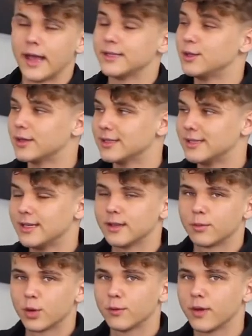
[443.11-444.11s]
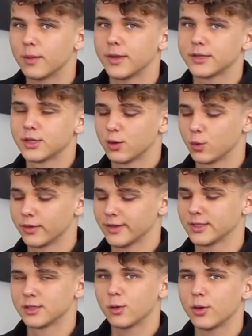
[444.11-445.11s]
As you can see, the profile picture with a
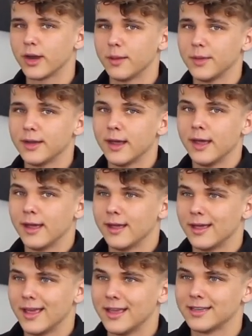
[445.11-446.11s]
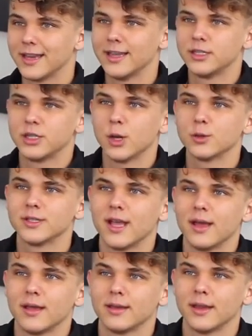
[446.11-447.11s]
story, I mean, it shows
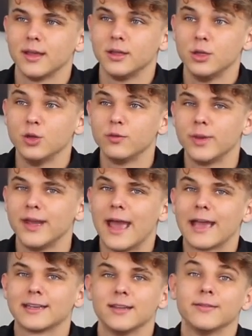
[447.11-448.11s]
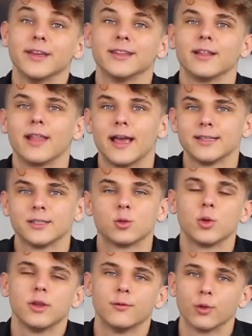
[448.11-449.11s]
that you've been active in the last
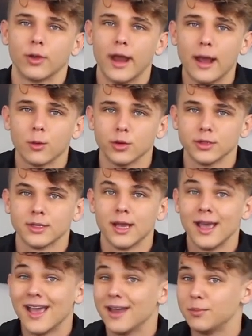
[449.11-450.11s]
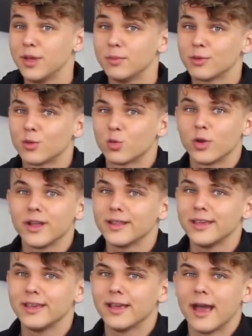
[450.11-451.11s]
24 hours. And people
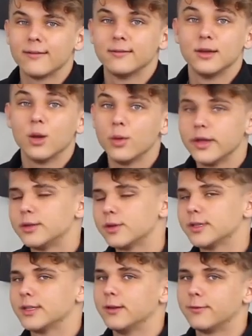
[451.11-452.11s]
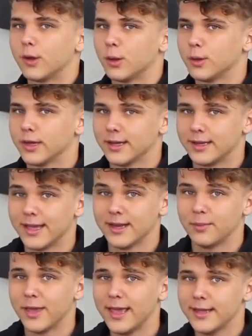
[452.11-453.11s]
really have no interest in following a
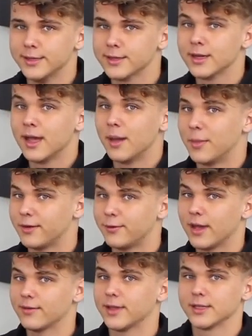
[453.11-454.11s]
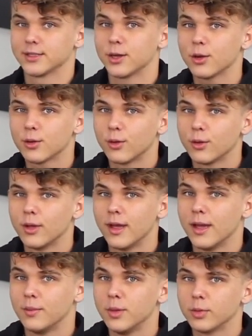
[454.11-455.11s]
dead page. But if you have that circle,
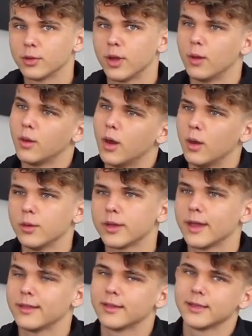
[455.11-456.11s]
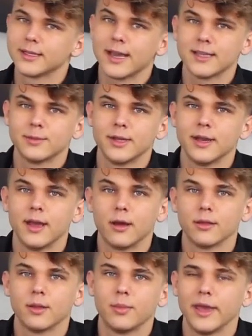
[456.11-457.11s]
people know, oh, okay, this guy's been
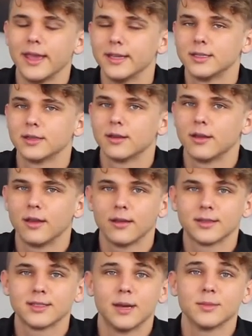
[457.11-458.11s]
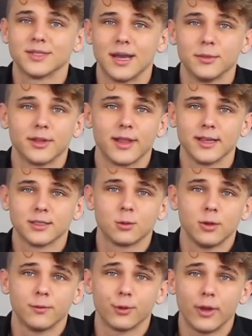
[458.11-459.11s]
on the page sometime in the last
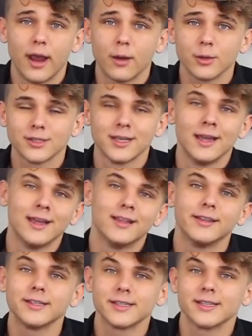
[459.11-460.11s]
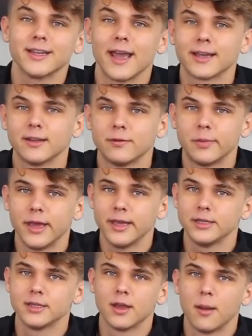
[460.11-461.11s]
24 hours. This is an active
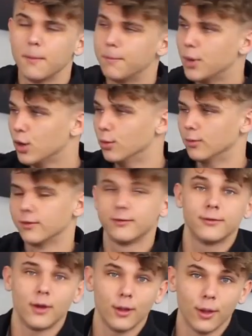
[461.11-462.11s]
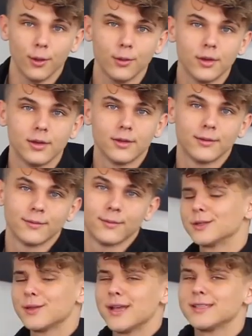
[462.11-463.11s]
page. Boom, follow.
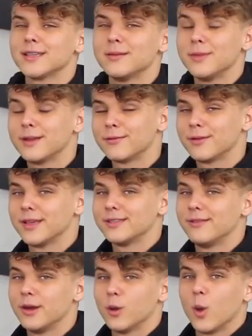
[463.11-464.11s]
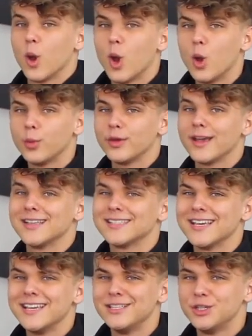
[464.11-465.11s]
So that's going to be it for this video. Hope you
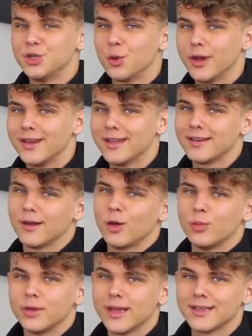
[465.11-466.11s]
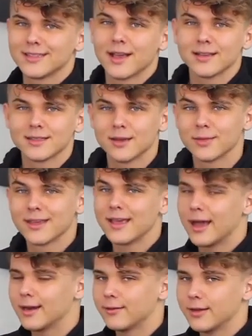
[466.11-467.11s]
guys enjoyed it. Hope you guys got something
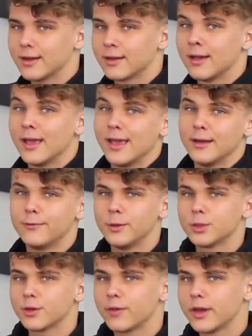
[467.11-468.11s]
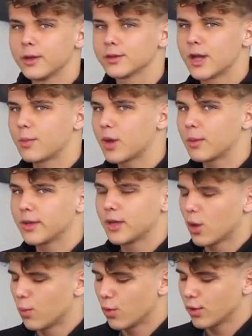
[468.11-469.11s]
out of it. In future videos, I'll probably
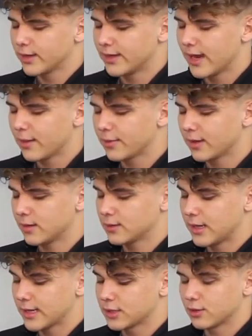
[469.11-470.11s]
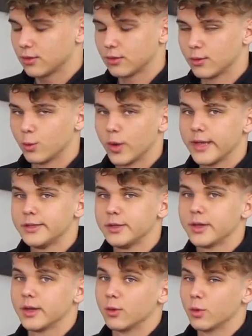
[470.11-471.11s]
go more in depth onto actual ways
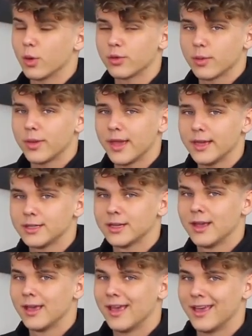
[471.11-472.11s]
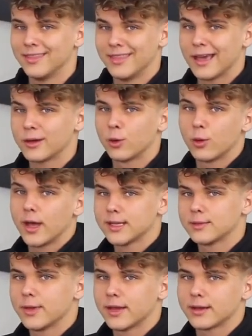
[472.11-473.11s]
you can grow the page and that whole
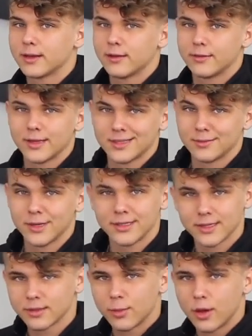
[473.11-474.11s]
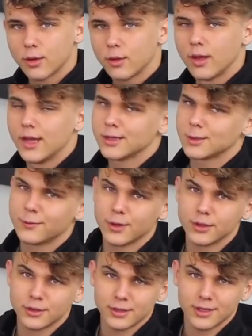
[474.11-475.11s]
aspect of this business model. So if
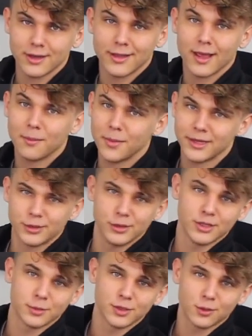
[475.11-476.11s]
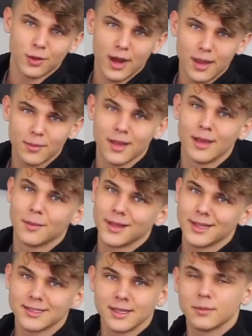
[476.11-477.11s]
you're interested in that, make sure you subscribe.
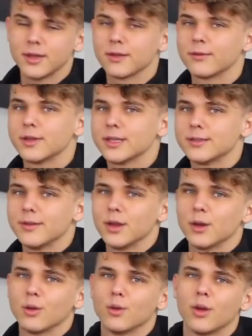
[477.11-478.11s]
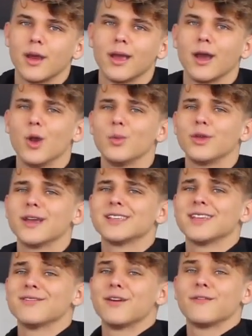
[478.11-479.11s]
That's going to be it for this video. Hope you guys
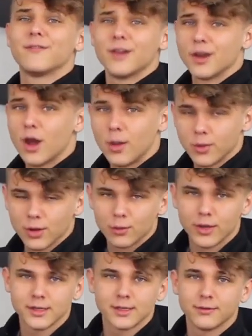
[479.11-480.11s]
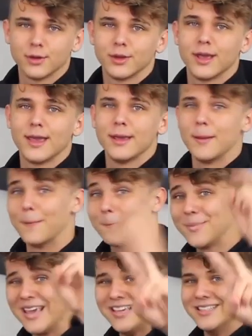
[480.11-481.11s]
have a phenomenal rest of your day.
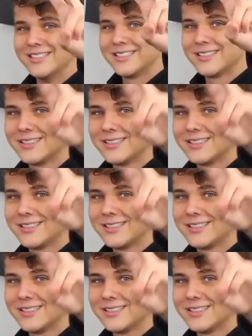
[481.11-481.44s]
Peace.